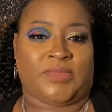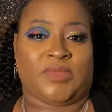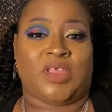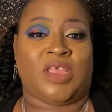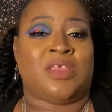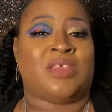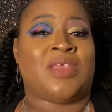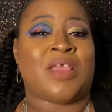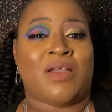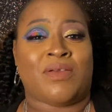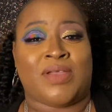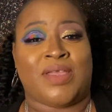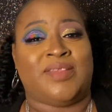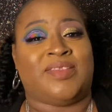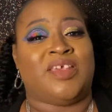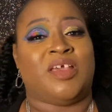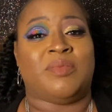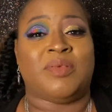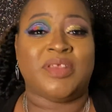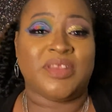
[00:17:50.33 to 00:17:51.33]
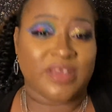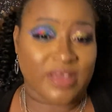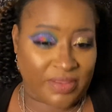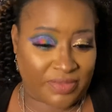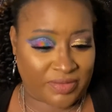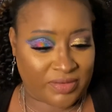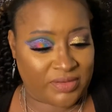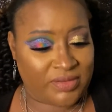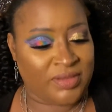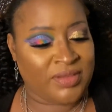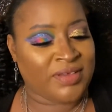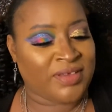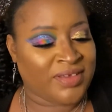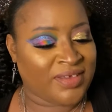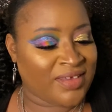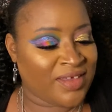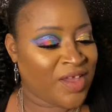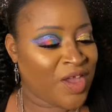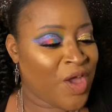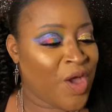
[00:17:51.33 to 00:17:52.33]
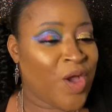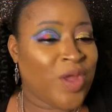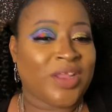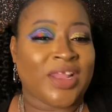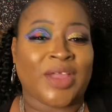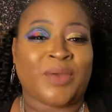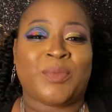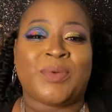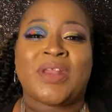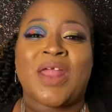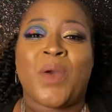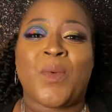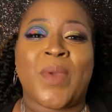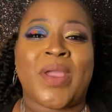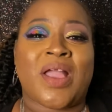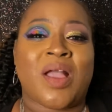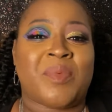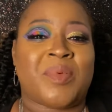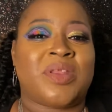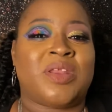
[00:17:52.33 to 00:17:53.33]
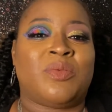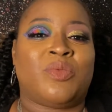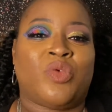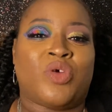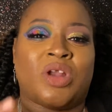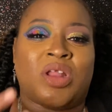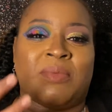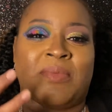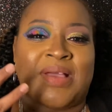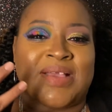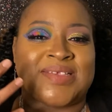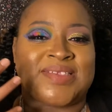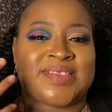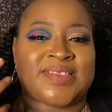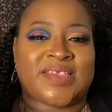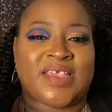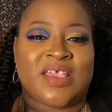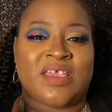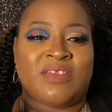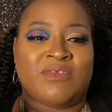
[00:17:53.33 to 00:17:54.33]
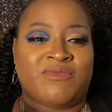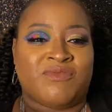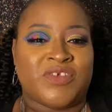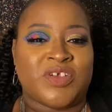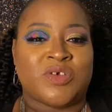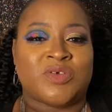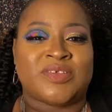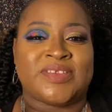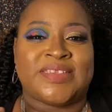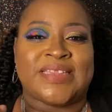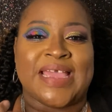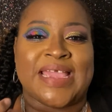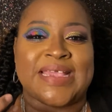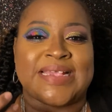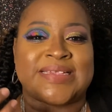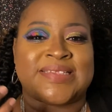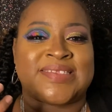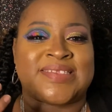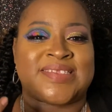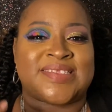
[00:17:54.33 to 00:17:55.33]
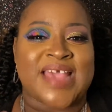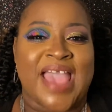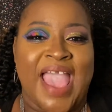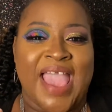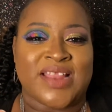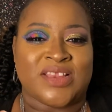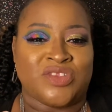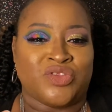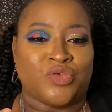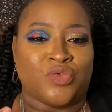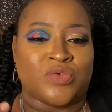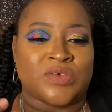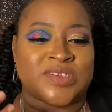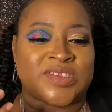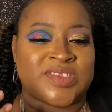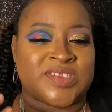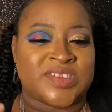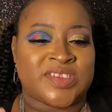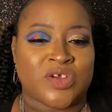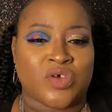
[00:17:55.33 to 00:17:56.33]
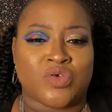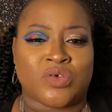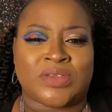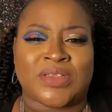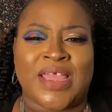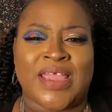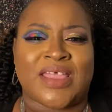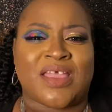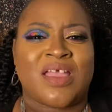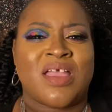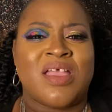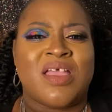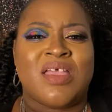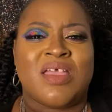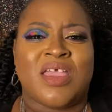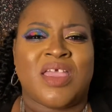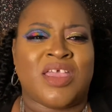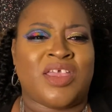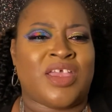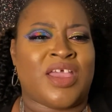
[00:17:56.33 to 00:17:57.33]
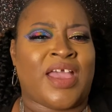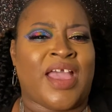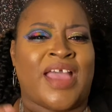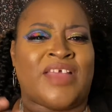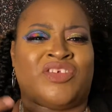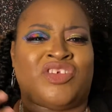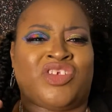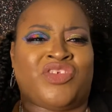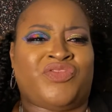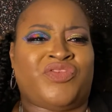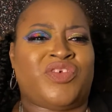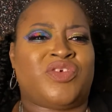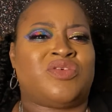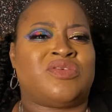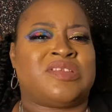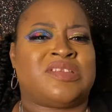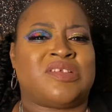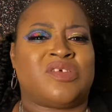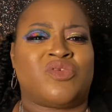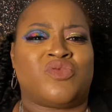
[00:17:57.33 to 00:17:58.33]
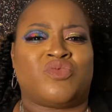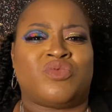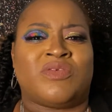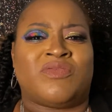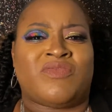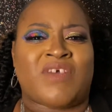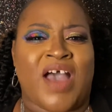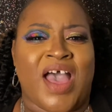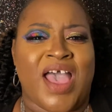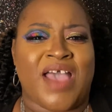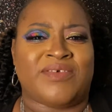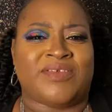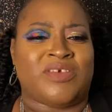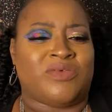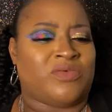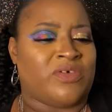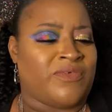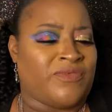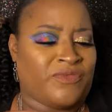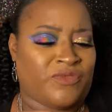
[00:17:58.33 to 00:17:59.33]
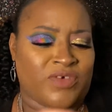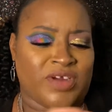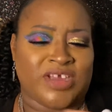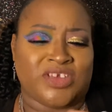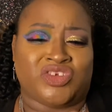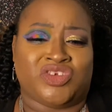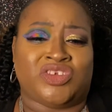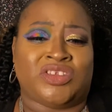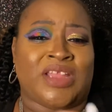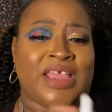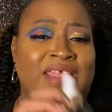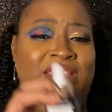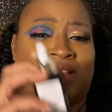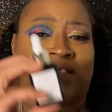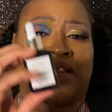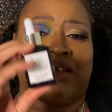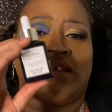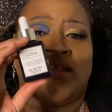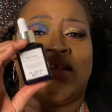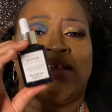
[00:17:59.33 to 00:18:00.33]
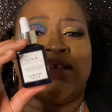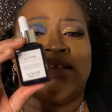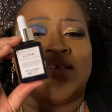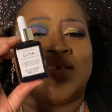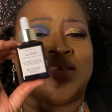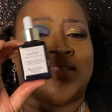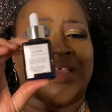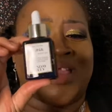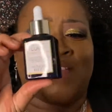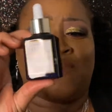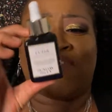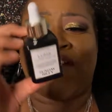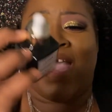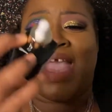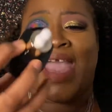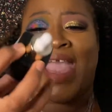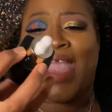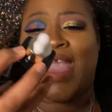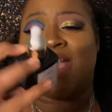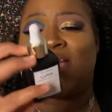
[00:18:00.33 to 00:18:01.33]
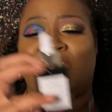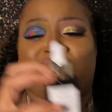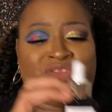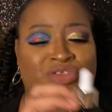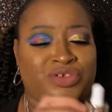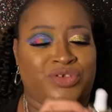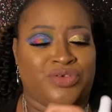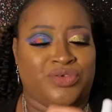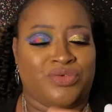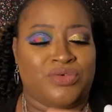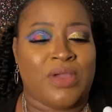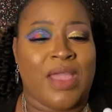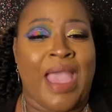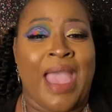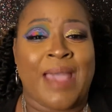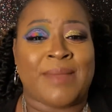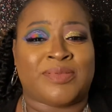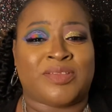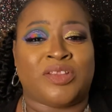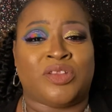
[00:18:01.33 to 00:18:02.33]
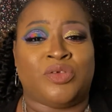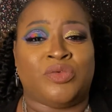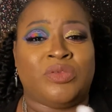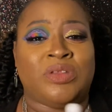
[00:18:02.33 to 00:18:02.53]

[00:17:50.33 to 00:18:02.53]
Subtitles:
y'all can't tell me nothing. Like when I wake up in the morning, my skin feels like satin or silk. Like I just feel so revived and refreshed. Like if I had to absolutely